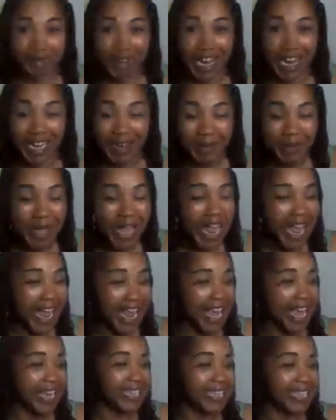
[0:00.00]
And
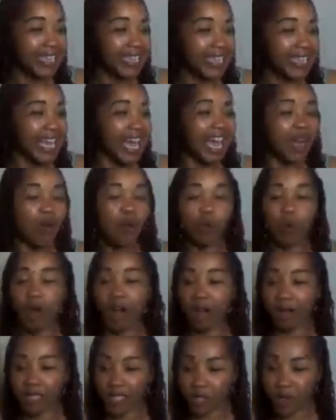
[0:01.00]
I will also
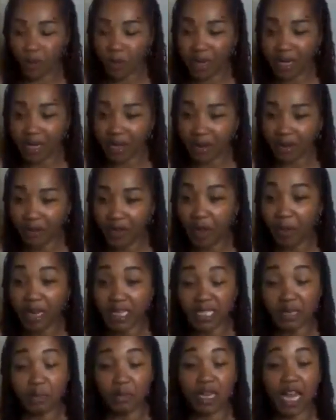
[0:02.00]
be filming some
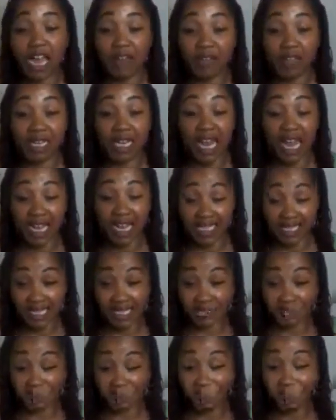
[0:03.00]
live
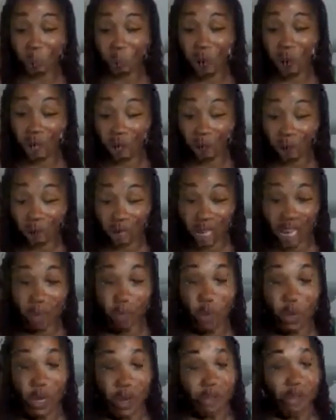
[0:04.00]
classes as
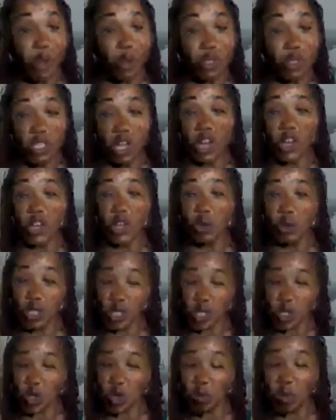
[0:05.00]
well and putting those
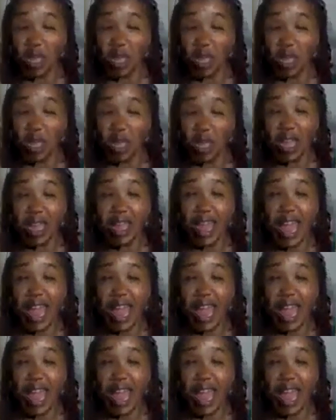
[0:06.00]
on YouTube